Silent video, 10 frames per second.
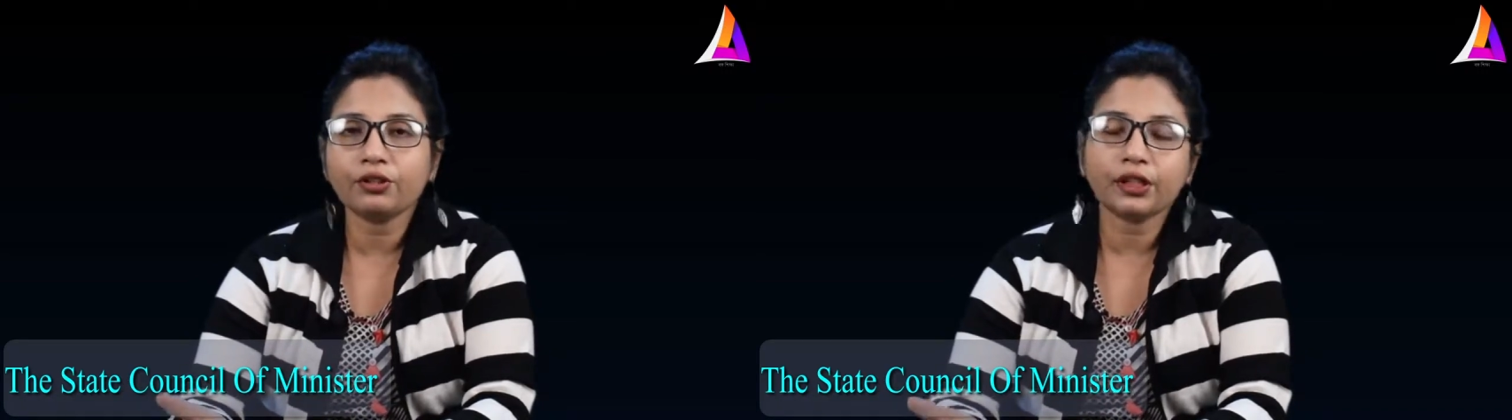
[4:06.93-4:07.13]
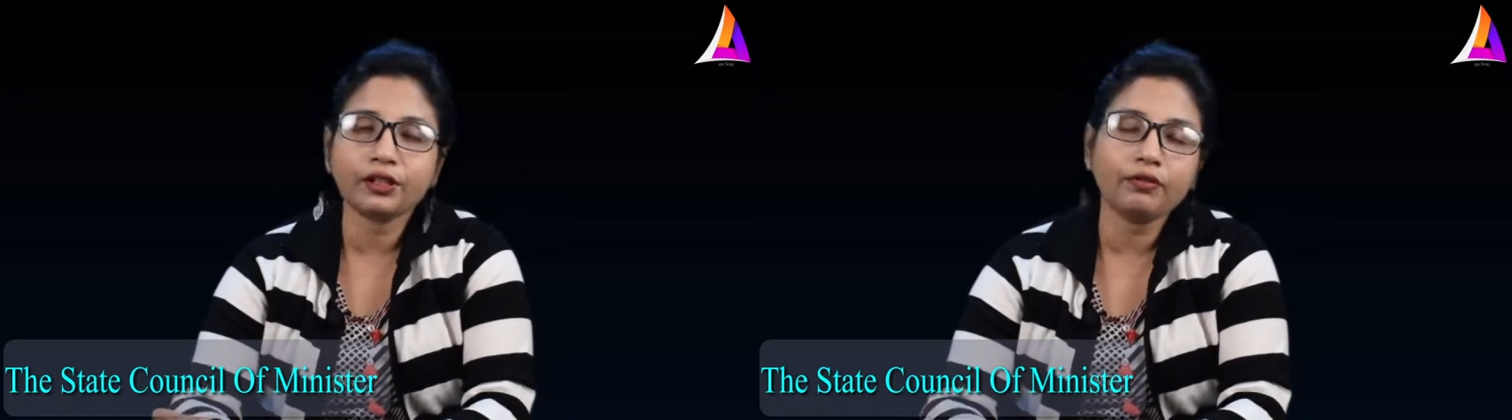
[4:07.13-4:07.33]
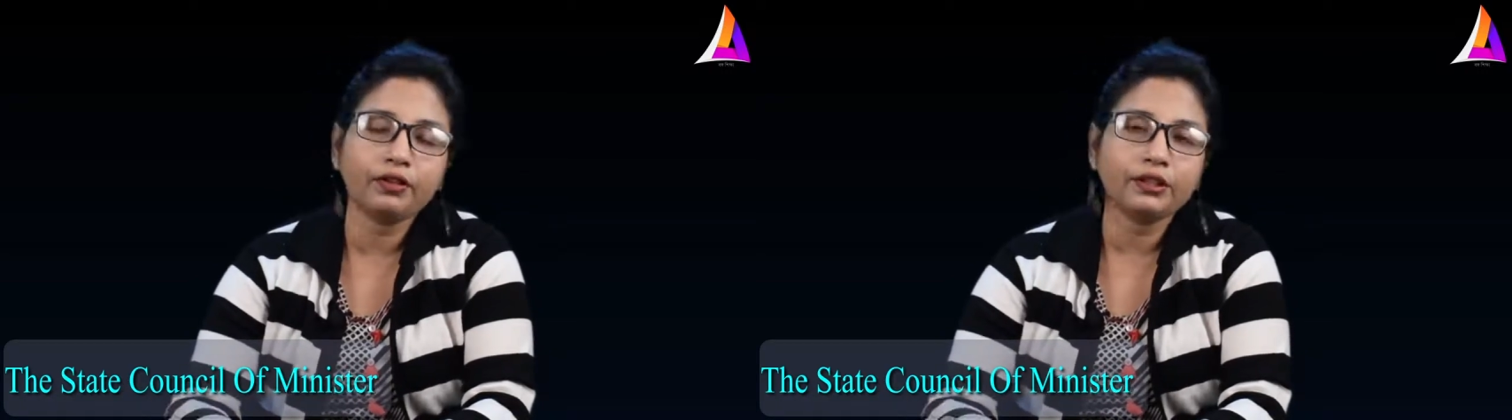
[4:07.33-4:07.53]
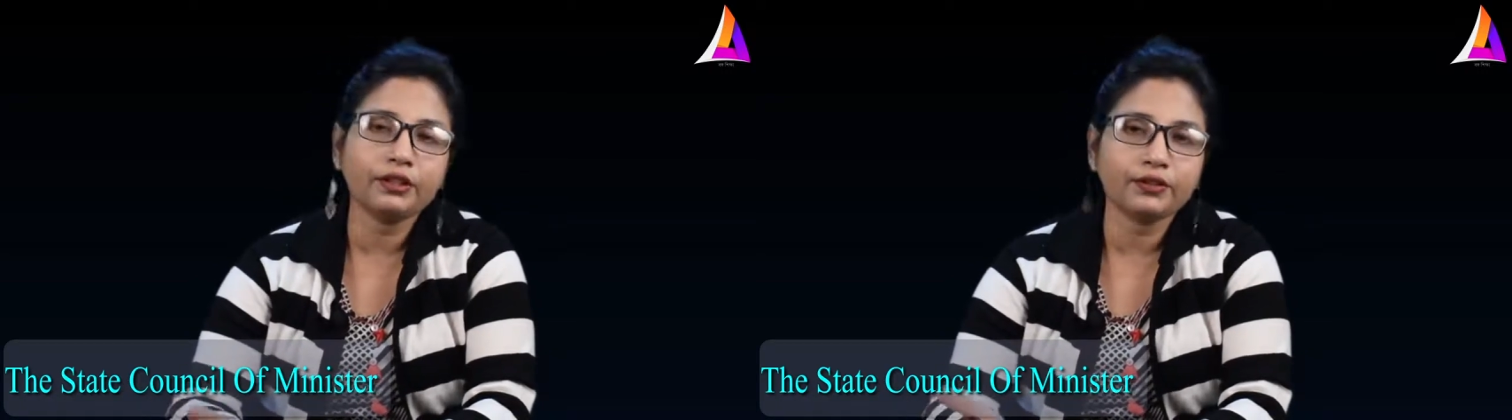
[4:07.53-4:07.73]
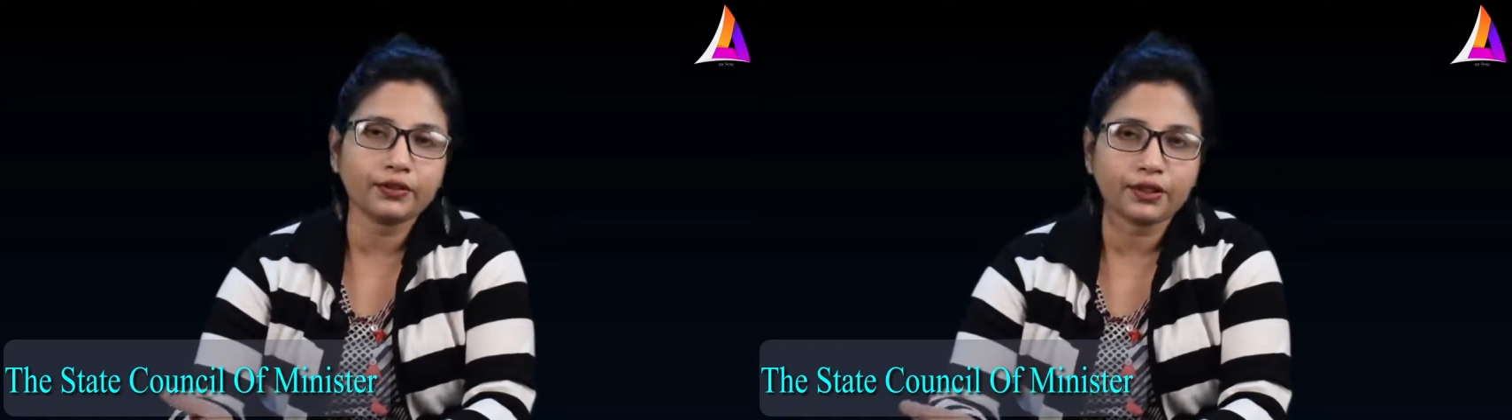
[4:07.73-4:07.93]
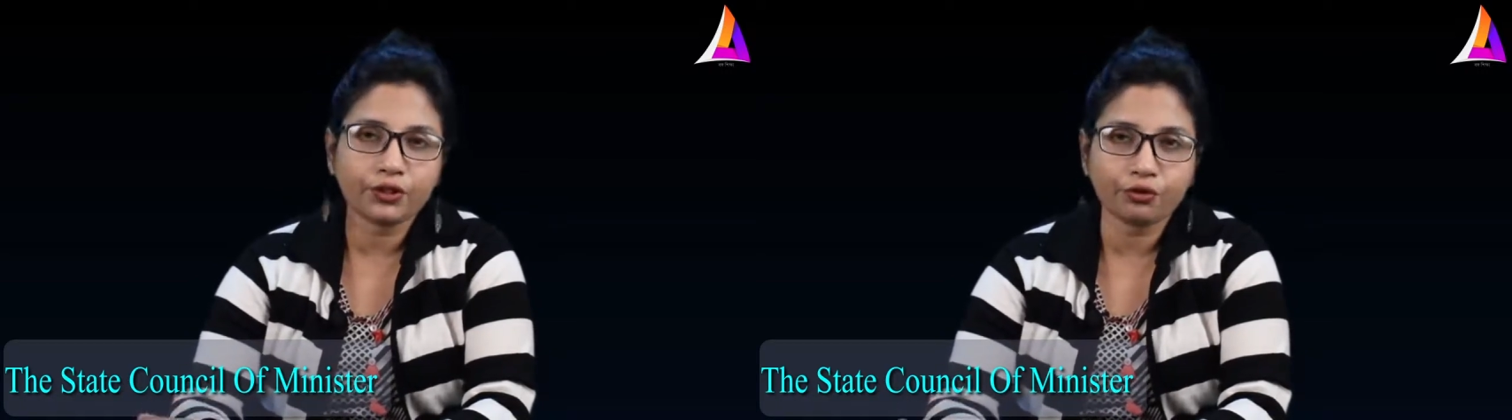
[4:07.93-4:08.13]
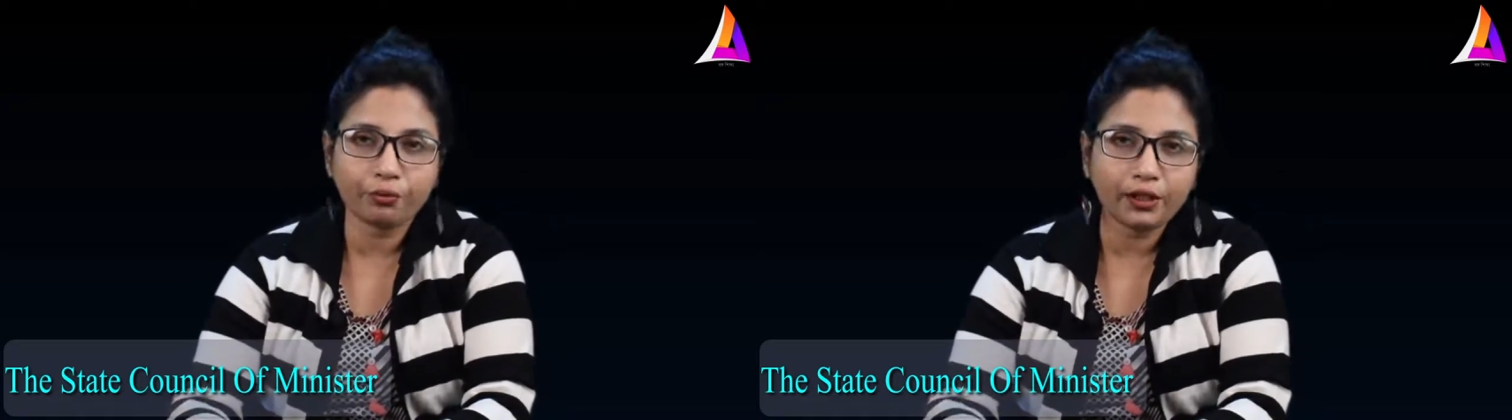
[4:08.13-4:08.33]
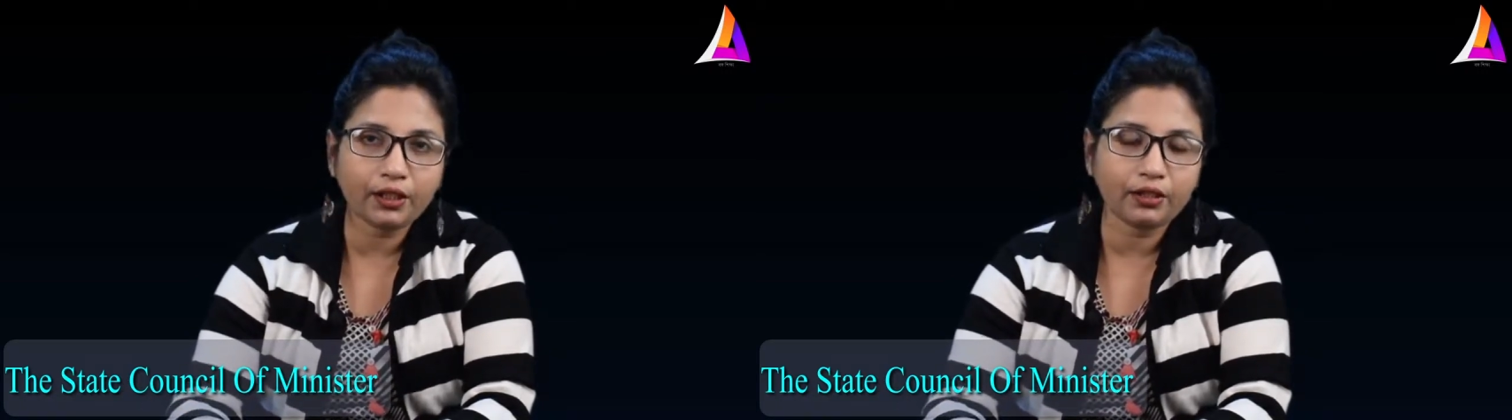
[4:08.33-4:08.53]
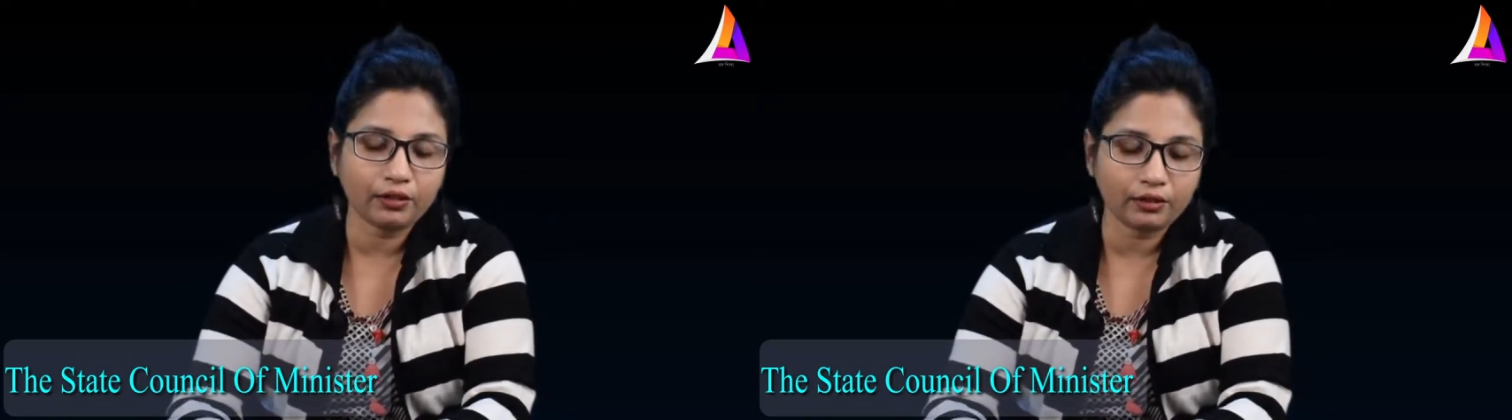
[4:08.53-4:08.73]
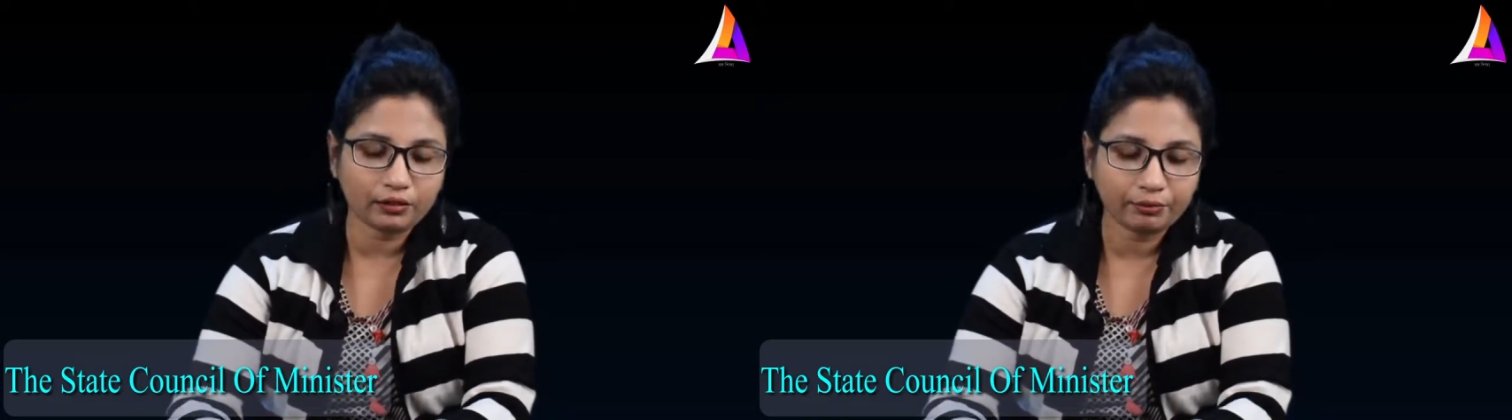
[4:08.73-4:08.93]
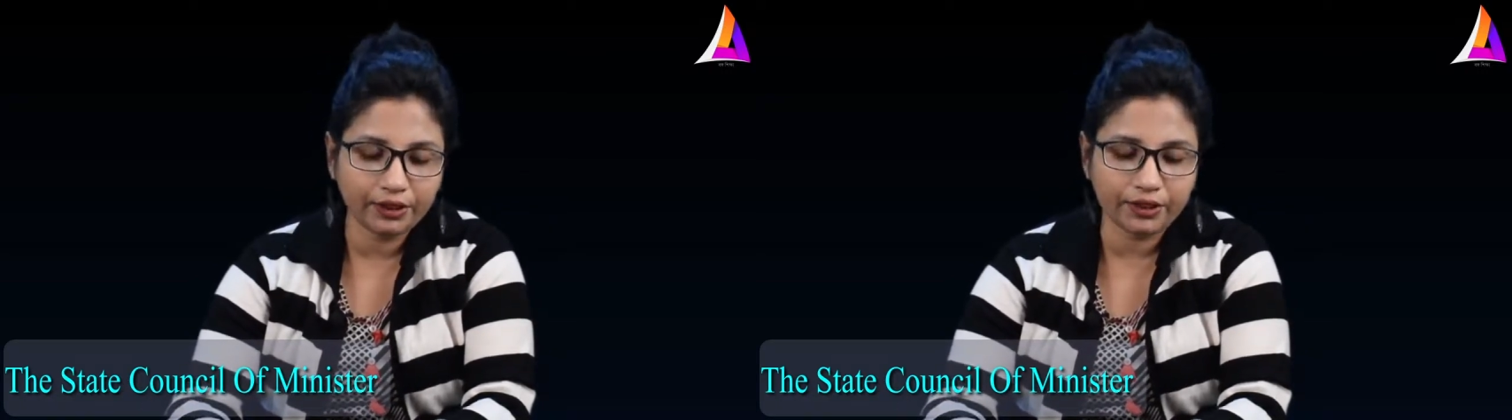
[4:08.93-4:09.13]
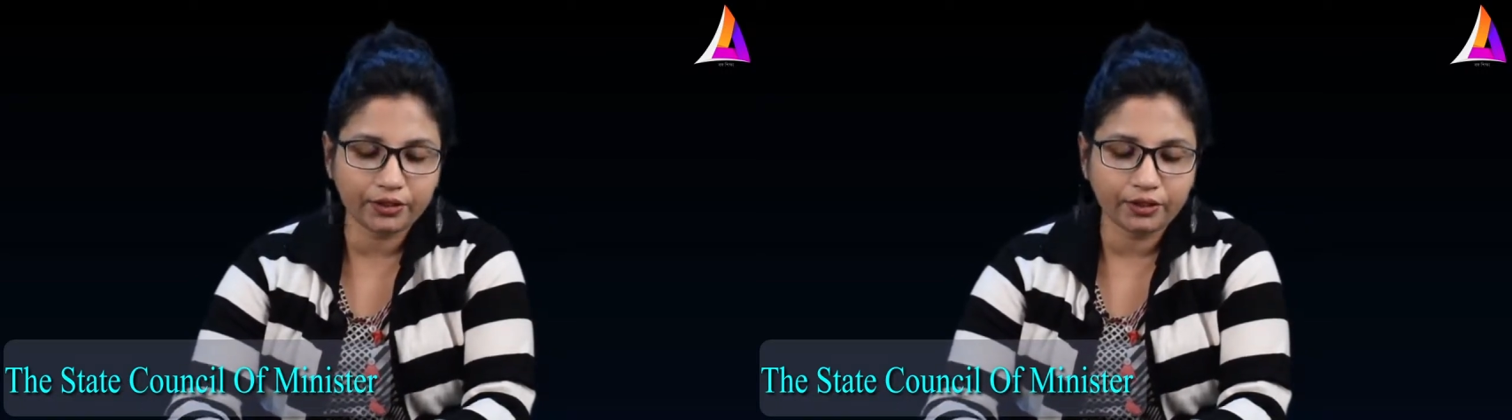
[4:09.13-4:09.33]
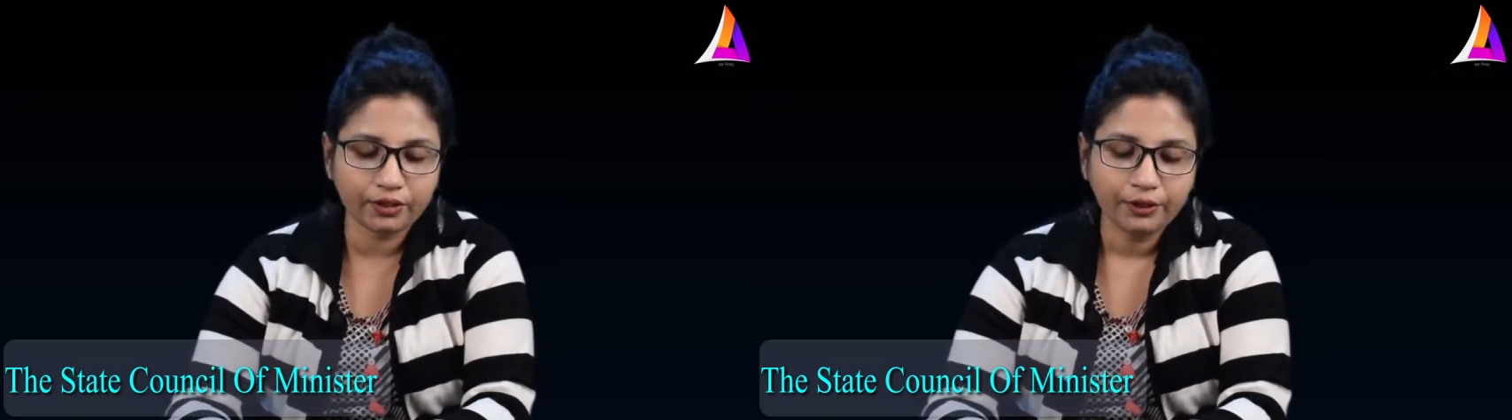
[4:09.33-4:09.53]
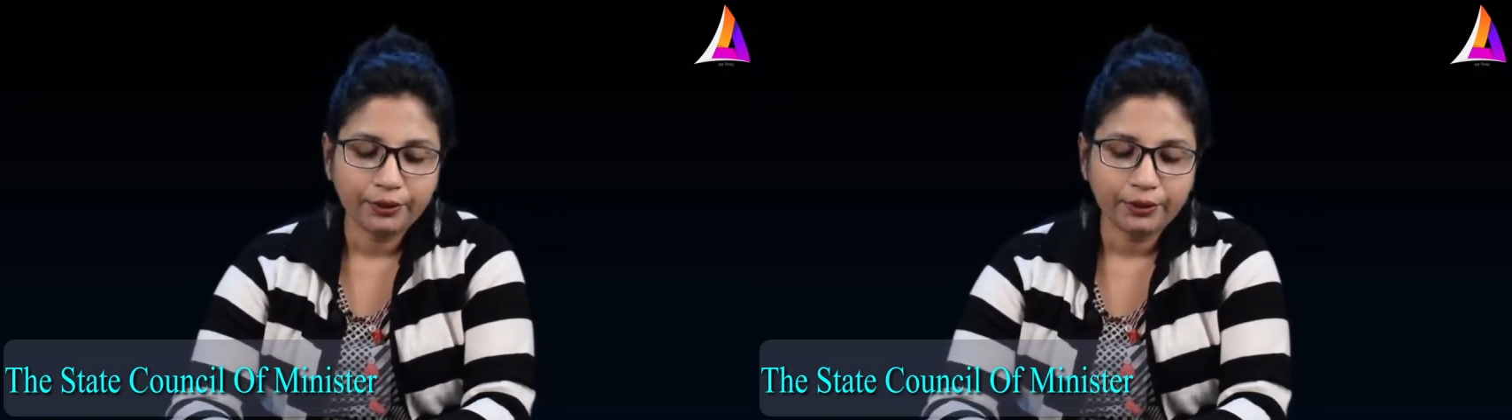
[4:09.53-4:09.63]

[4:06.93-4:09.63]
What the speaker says: otherwise he ceases to be a minister.